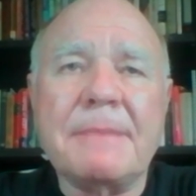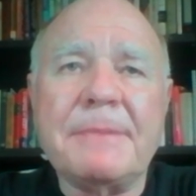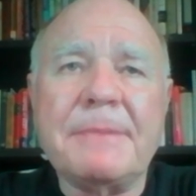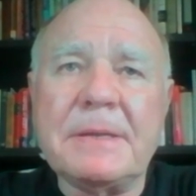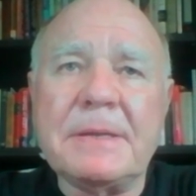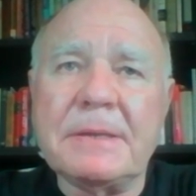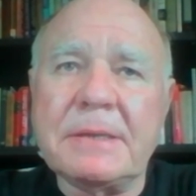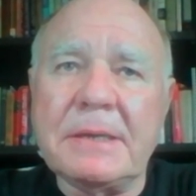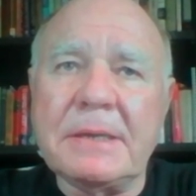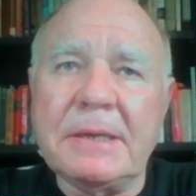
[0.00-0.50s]
I
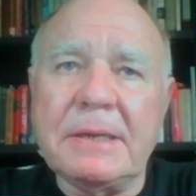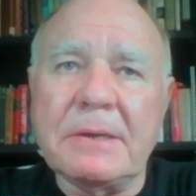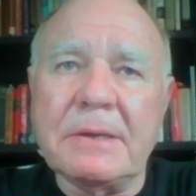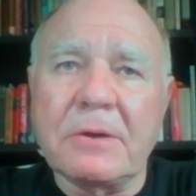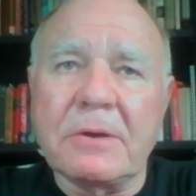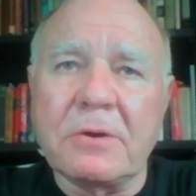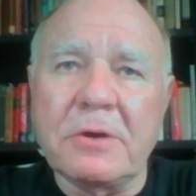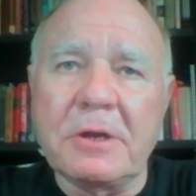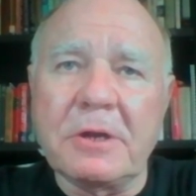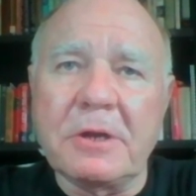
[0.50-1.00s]
mean,
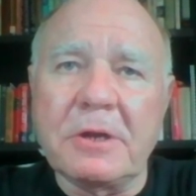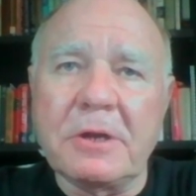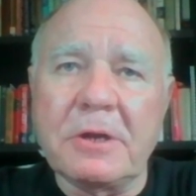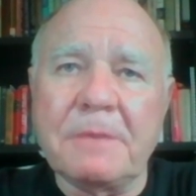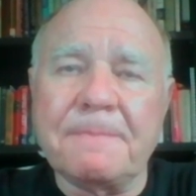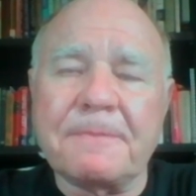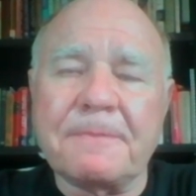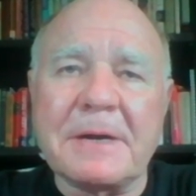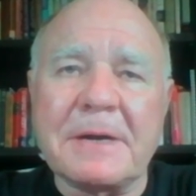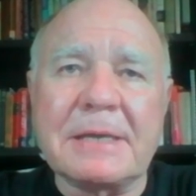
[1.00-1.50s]
the oil
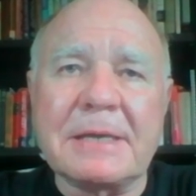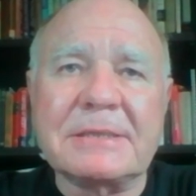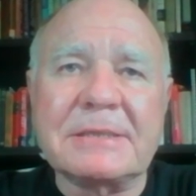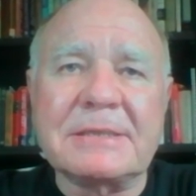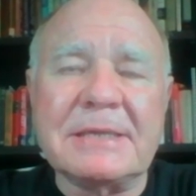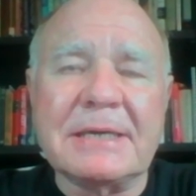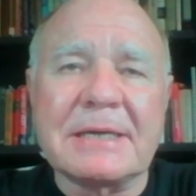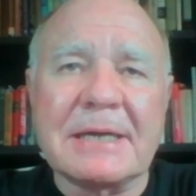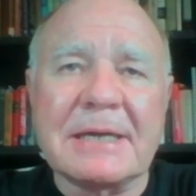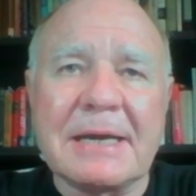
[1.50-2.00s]
price
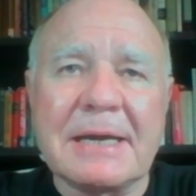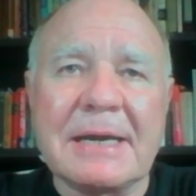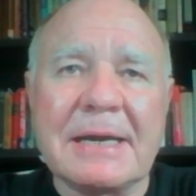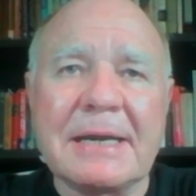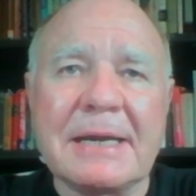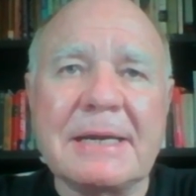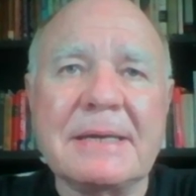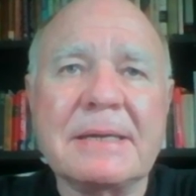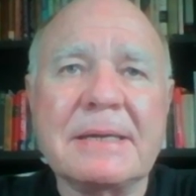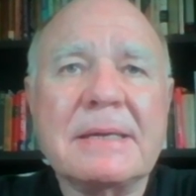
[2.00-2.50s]

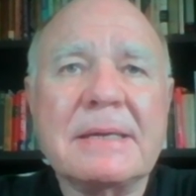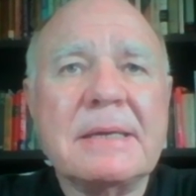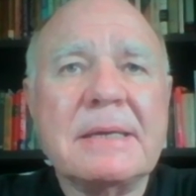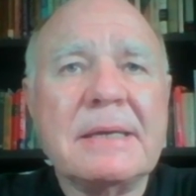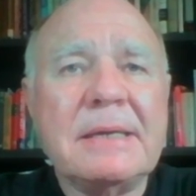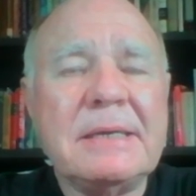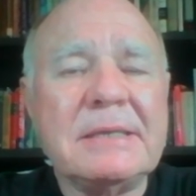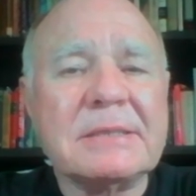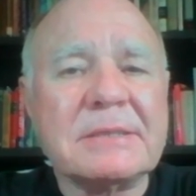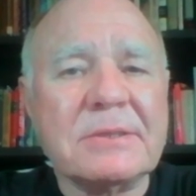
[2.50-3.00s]
decline
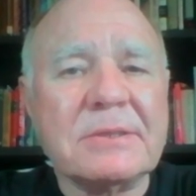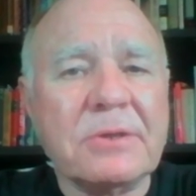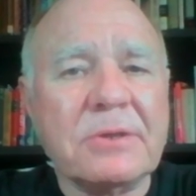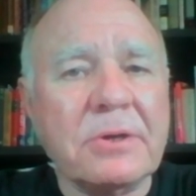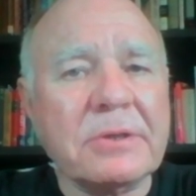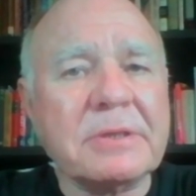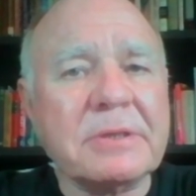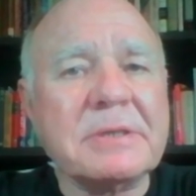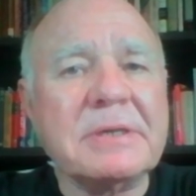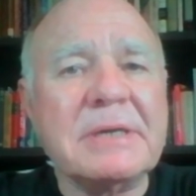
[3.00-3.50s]
is
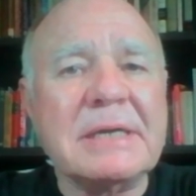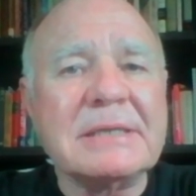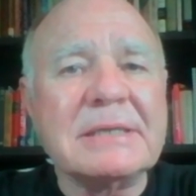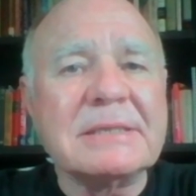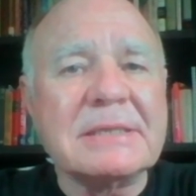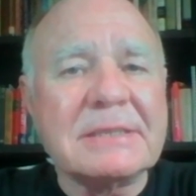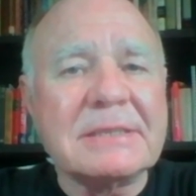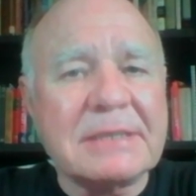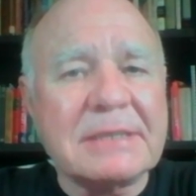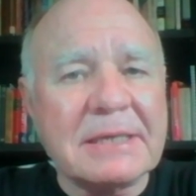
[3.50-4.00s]
not
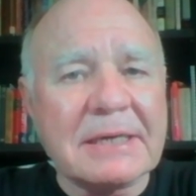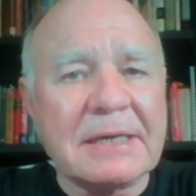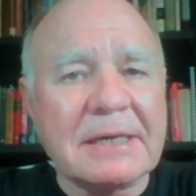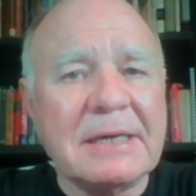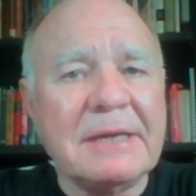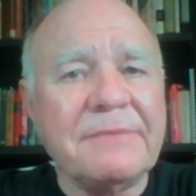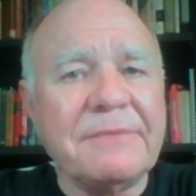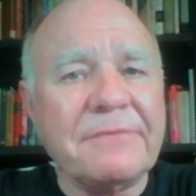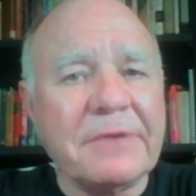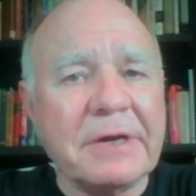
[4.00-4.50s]

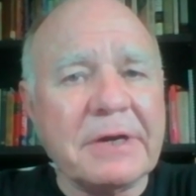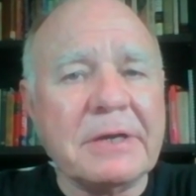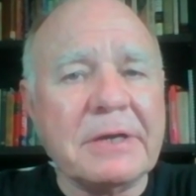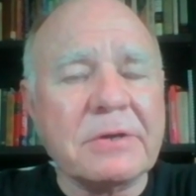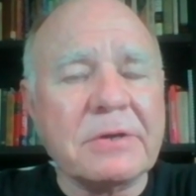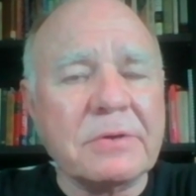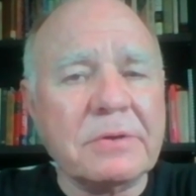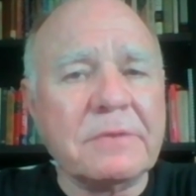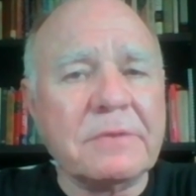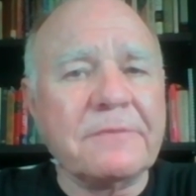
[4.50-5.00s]
necessarily very
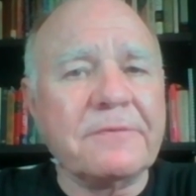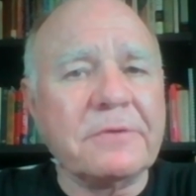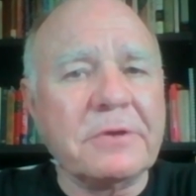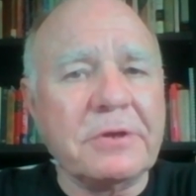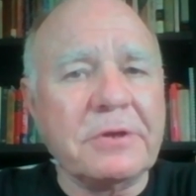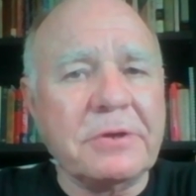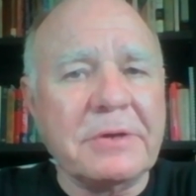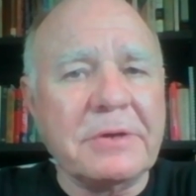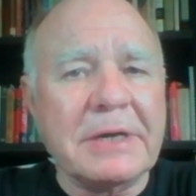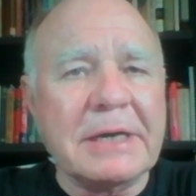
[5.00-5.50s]
good for
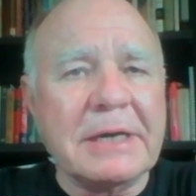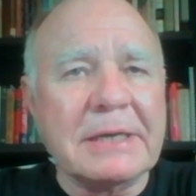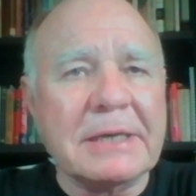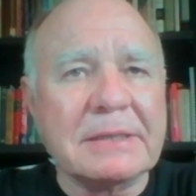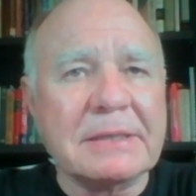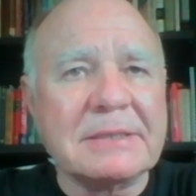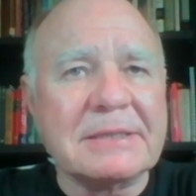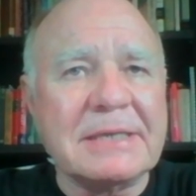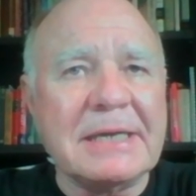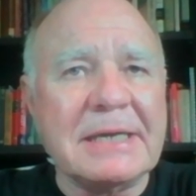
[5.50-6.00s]
the
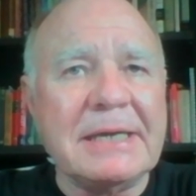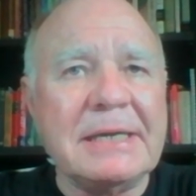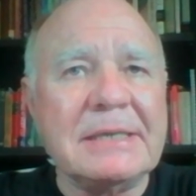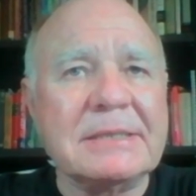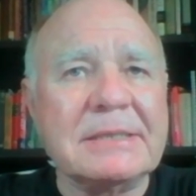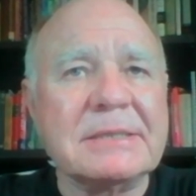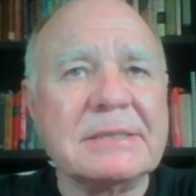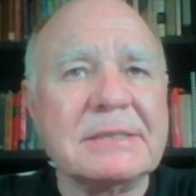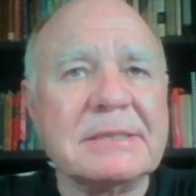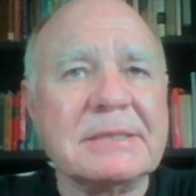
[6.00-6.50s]
United
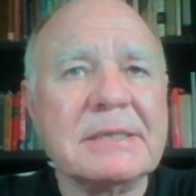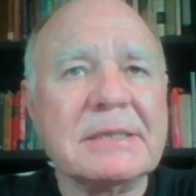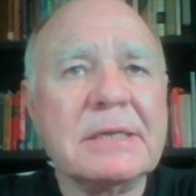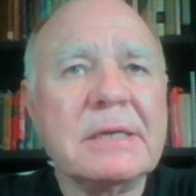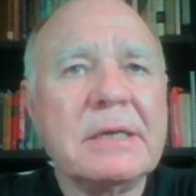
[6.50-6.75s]
States.